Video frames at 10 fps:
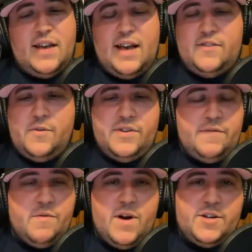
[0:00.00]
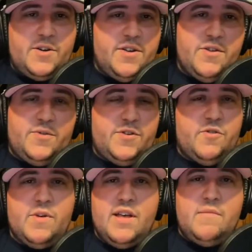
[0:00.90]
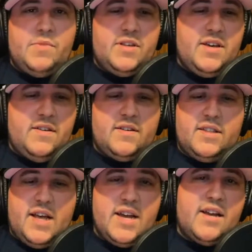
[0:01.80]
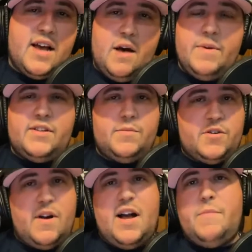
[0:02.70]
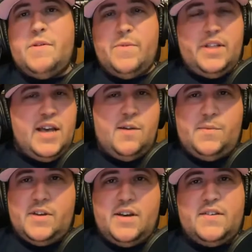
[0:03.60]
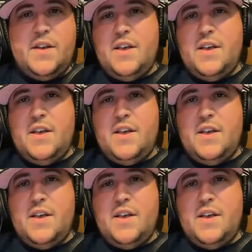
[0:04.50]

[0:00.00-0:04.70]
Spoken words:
As always, if you're watching on YouTube, please like, comment, subscribe. It really helps us.